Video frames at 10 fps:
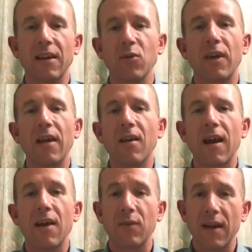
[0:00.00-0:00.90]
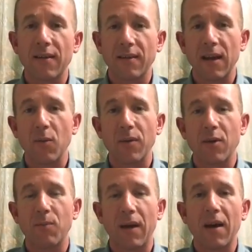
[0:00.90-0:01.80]
You cannot have an essay
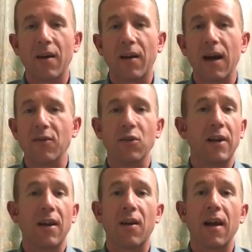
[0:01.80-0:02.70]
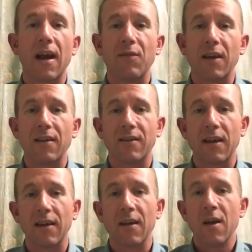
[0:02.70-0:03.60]
without paragraphs. You cannot have an
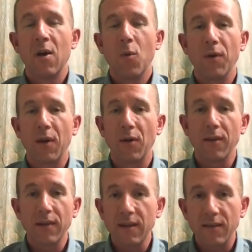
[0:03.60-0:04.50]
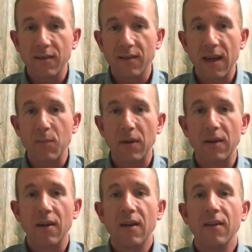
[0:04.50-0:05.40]
essay without a thesis statement.
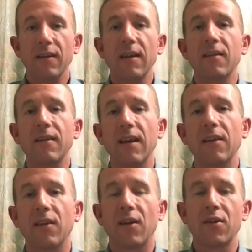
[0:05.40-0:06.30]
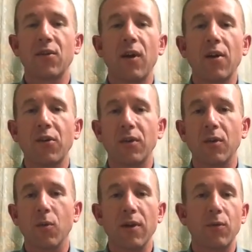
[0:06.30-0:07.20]
These things are
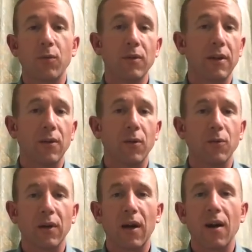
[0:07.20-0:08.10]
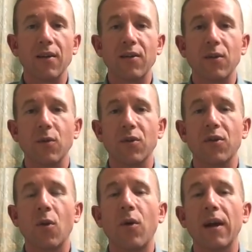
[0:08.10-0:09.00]
structural with, regards to a
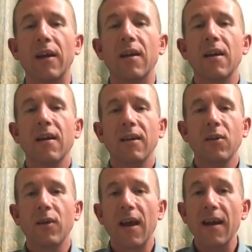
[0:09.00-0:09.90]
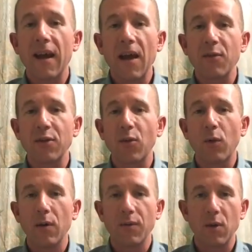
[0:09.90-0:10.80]
story. You can't have a
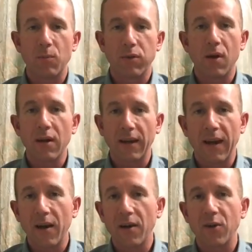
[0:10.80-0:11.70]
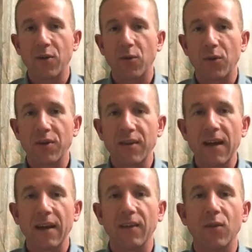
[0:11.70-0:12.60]
story without plot, characters, or
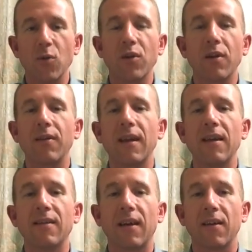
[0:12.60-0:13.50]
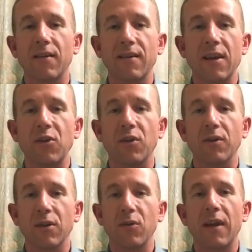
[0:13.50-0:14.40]
setting. Those are things that are essential.
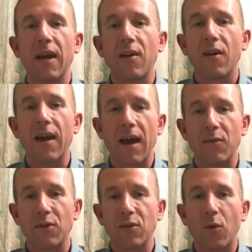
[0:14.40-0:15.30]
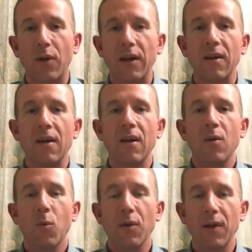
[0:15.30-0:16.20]
You cannot have a story
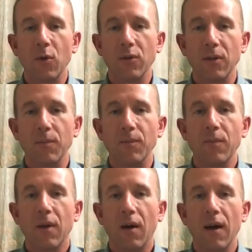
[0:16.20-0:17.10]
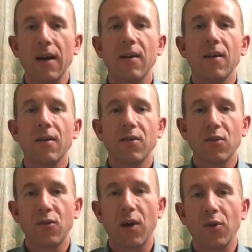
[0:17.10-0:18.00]
without them. All right?
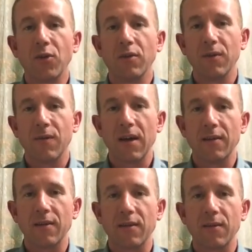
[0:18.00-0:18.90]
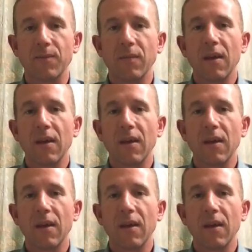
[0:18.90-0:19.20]
Structural devices.